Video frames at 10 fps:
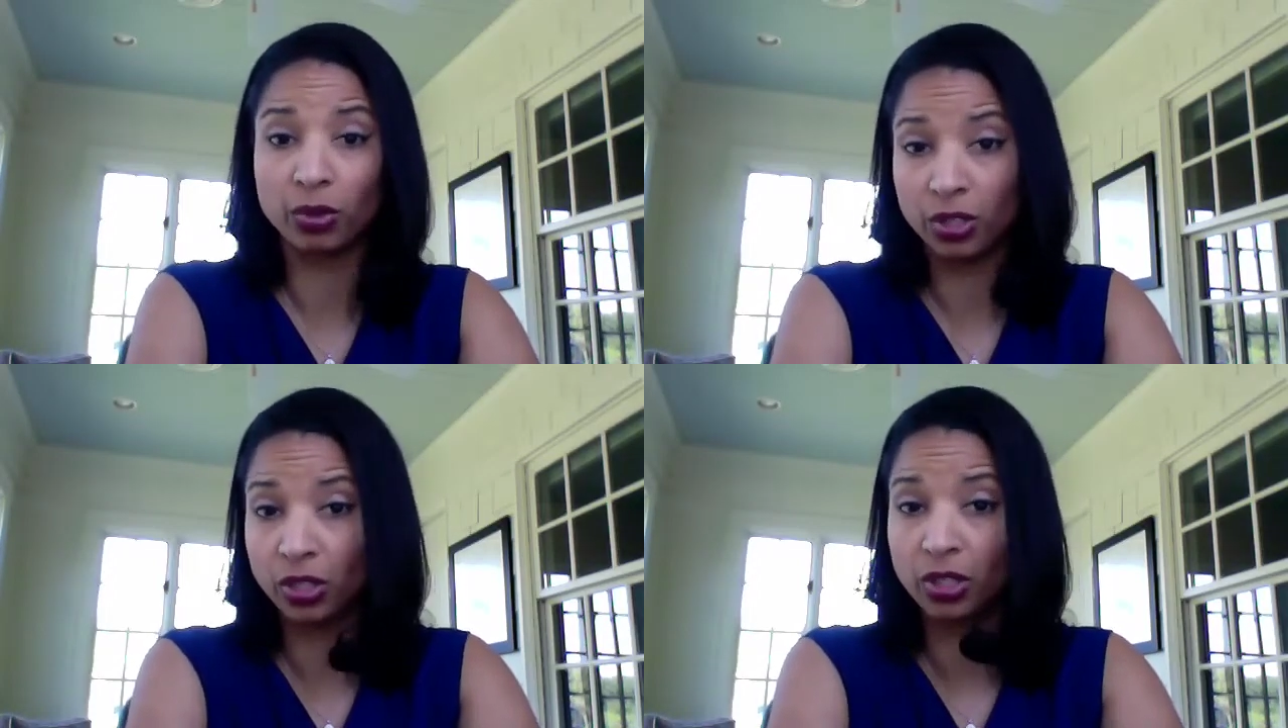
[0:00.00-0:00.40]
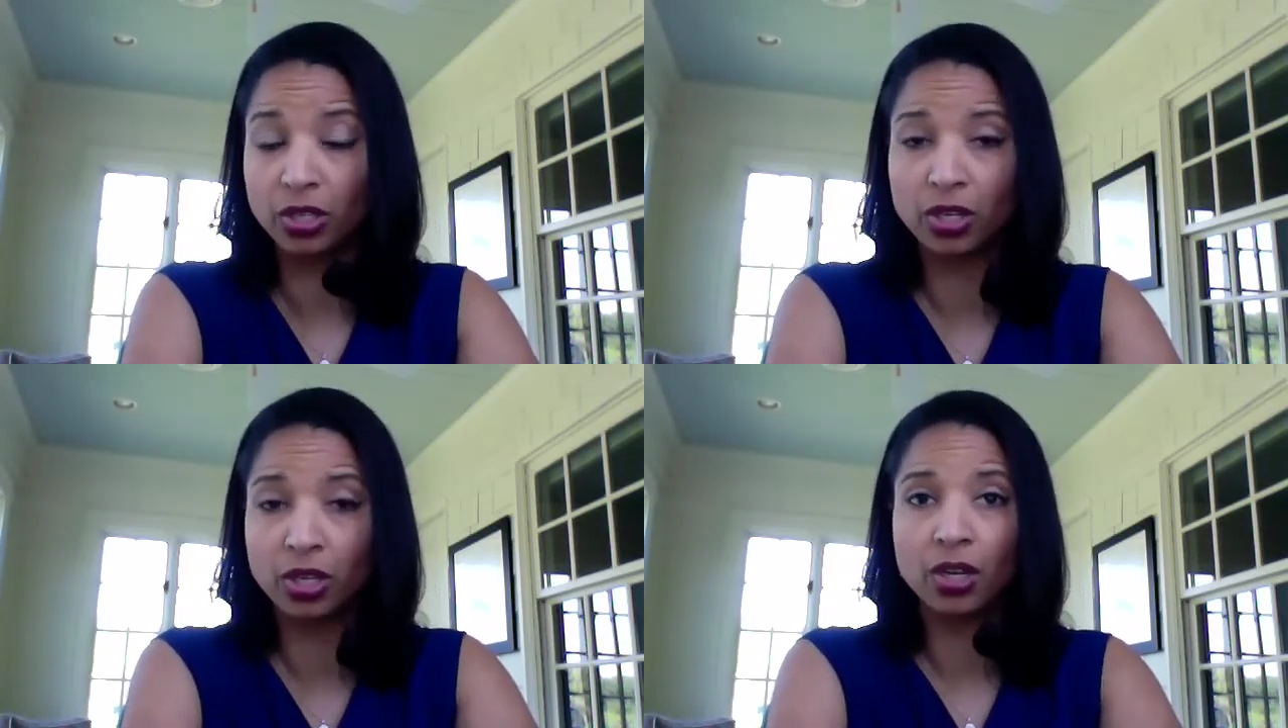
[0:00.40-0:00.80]
which
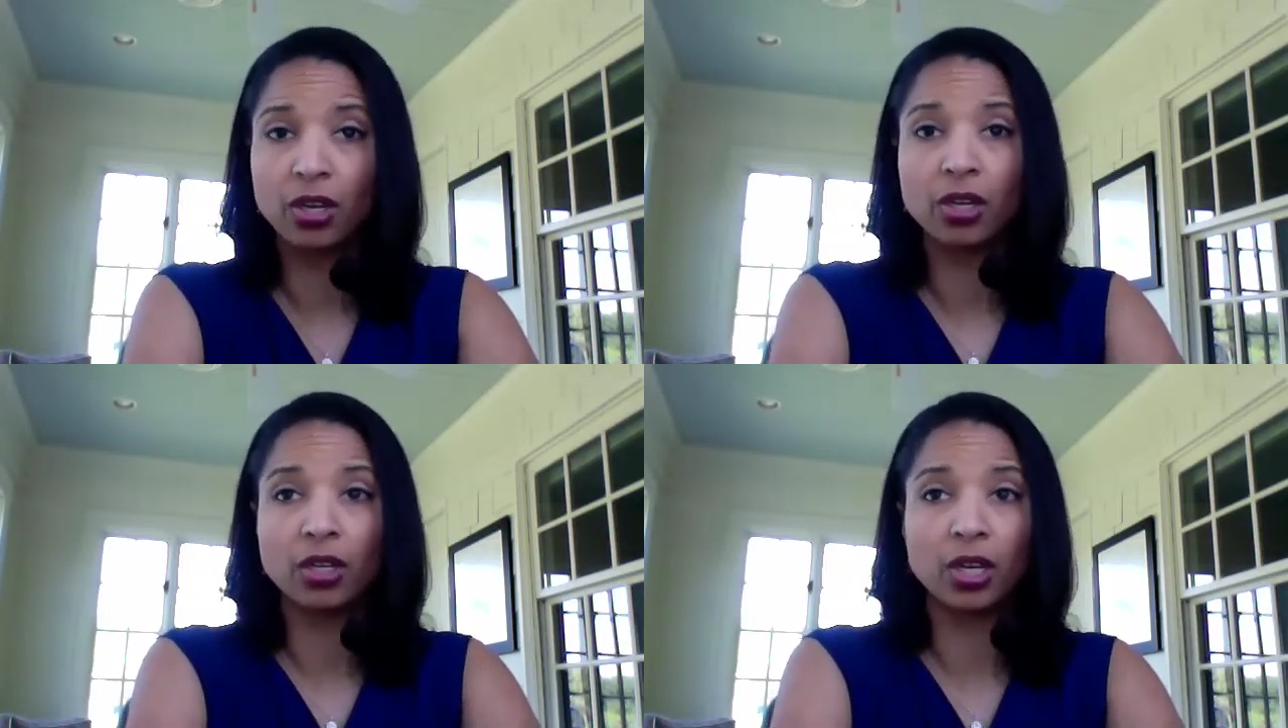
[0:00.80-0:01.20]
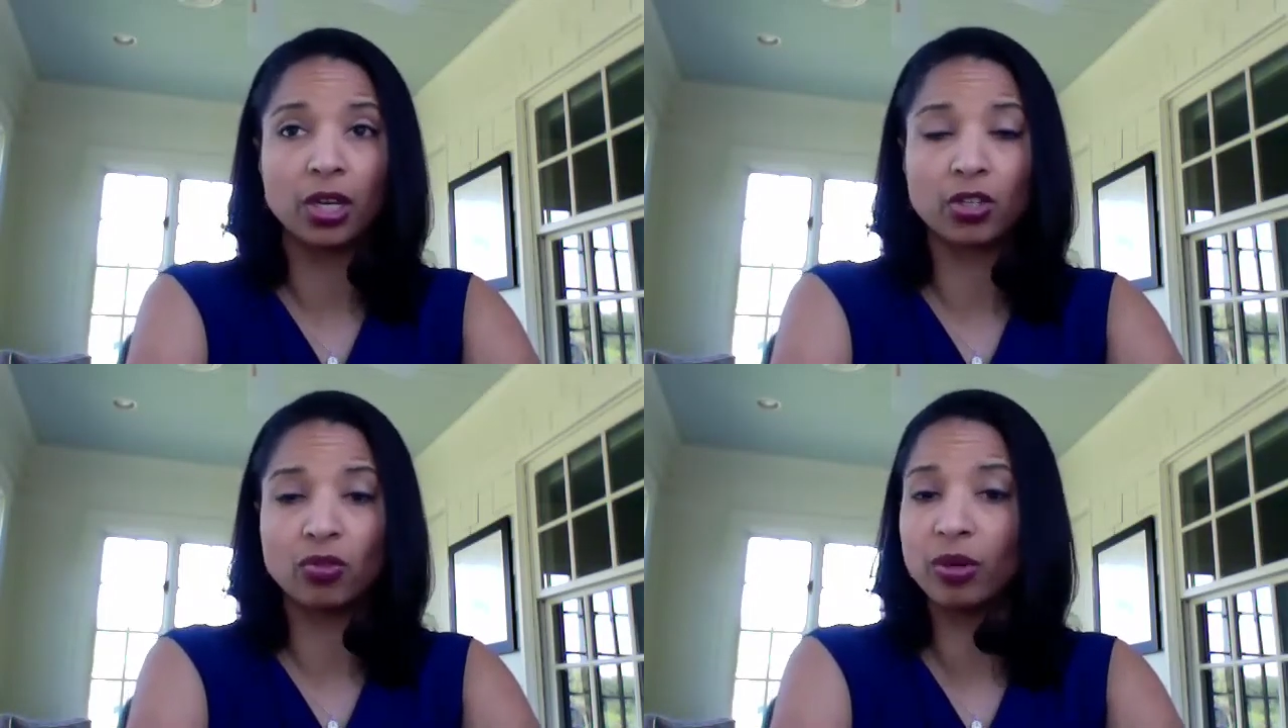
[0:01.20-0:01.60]
is
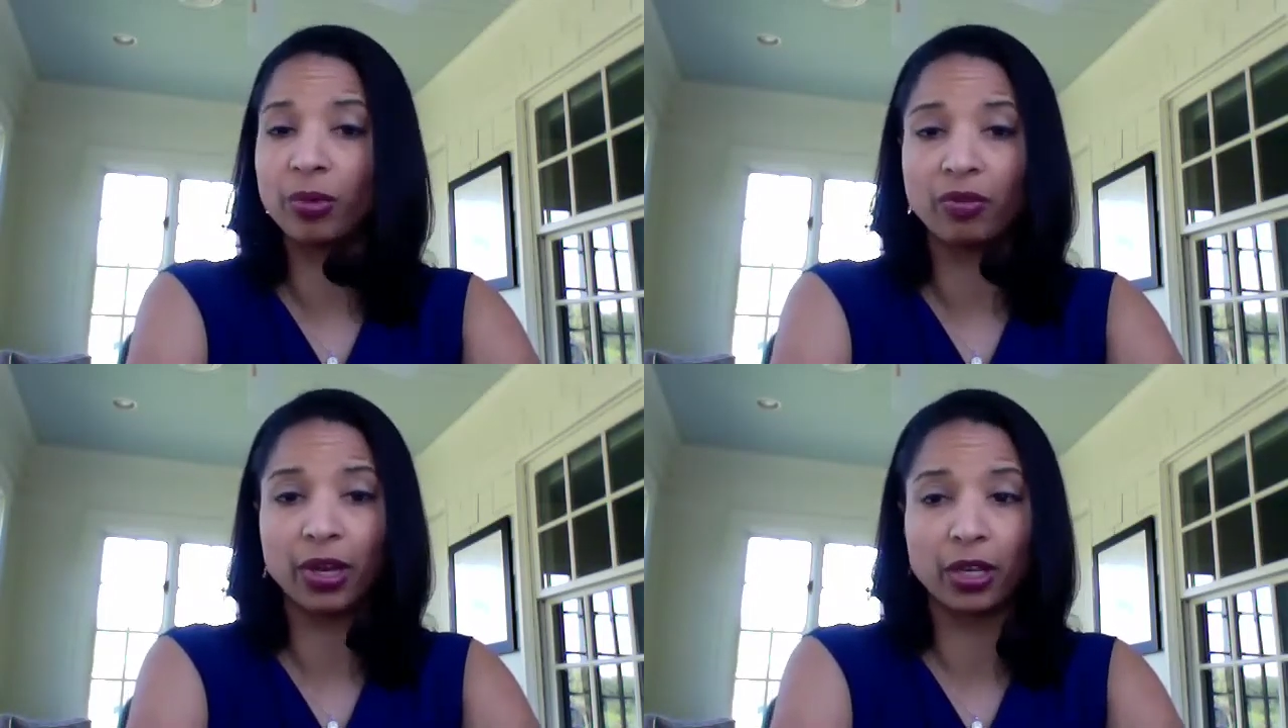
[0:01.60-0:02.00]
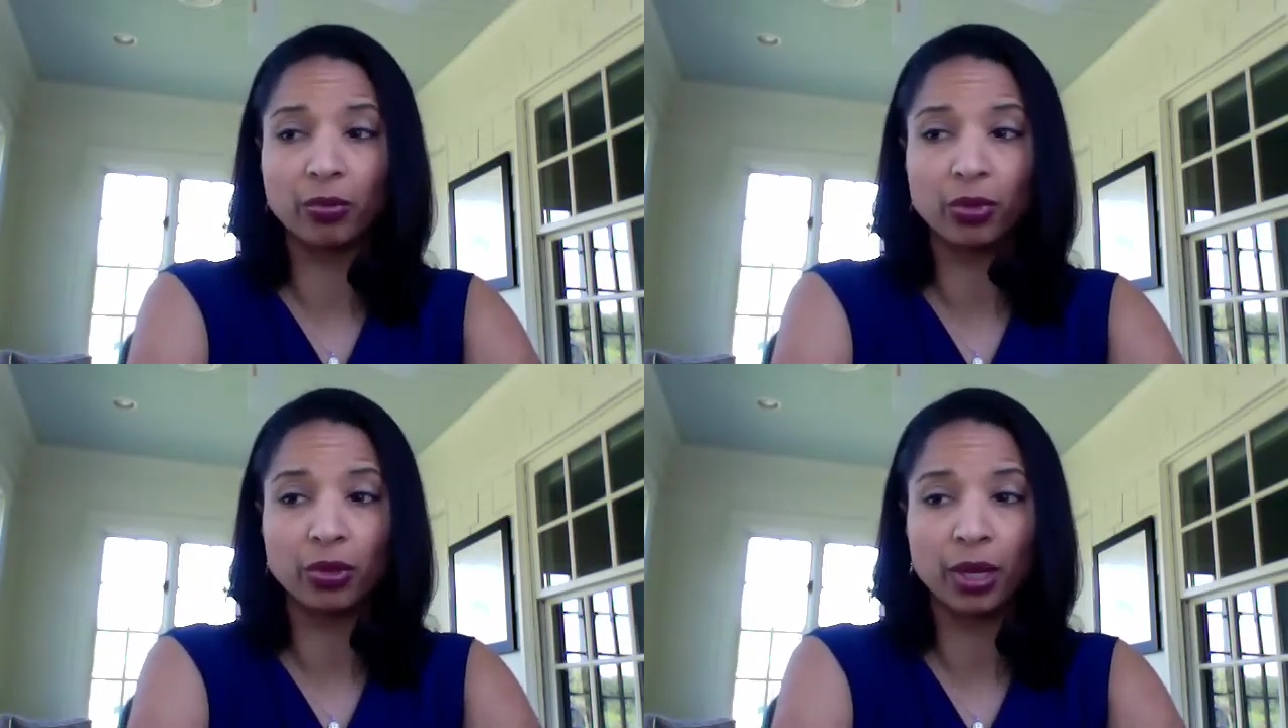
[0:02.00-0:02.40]
extremely valuable.